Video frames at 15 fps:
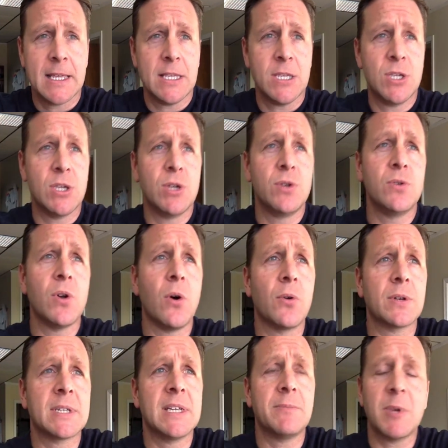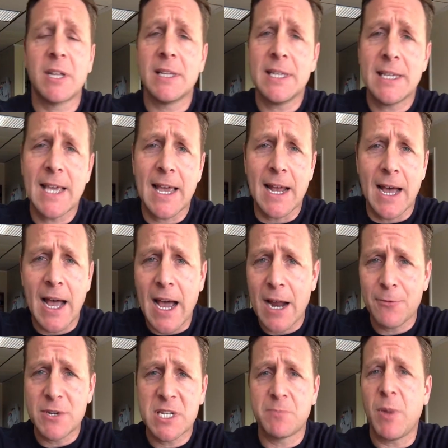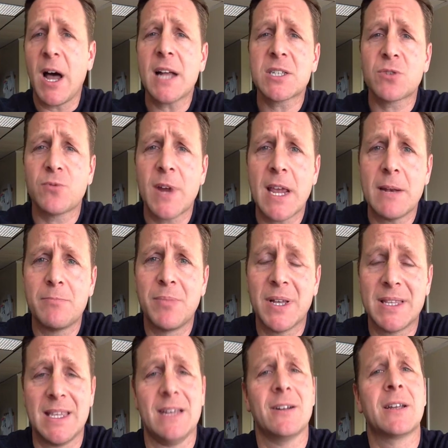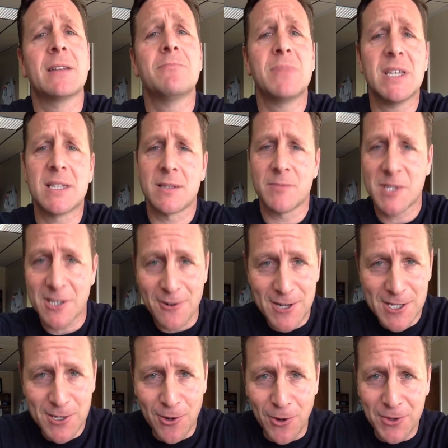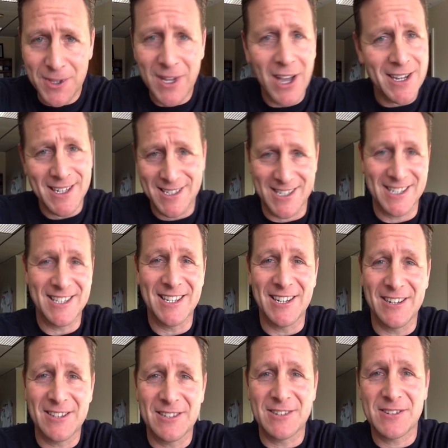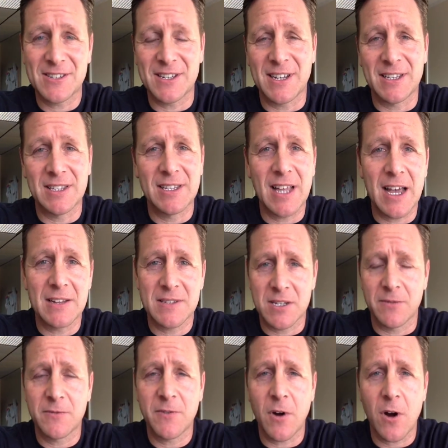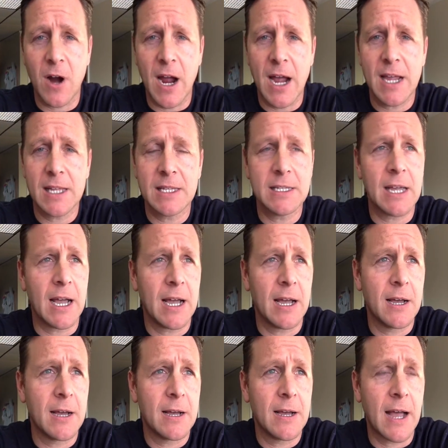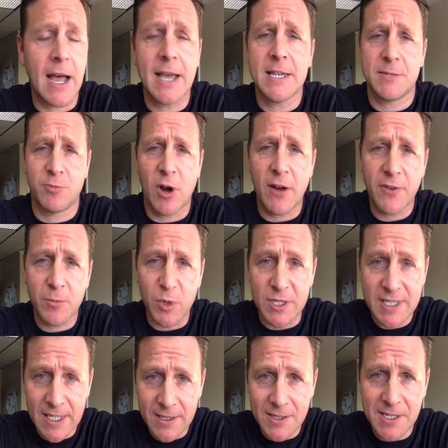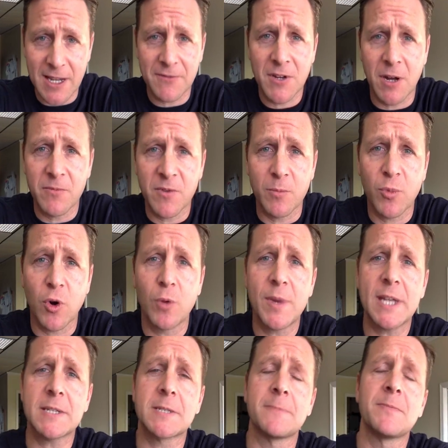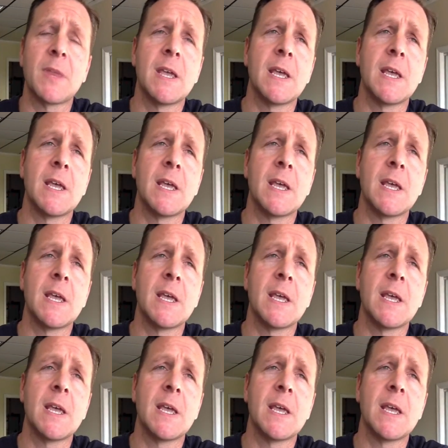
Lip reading: you don't typically get a high response rate, but there can be some serious gold nuggets in there. There's some of our highest profitable deals have come from probates.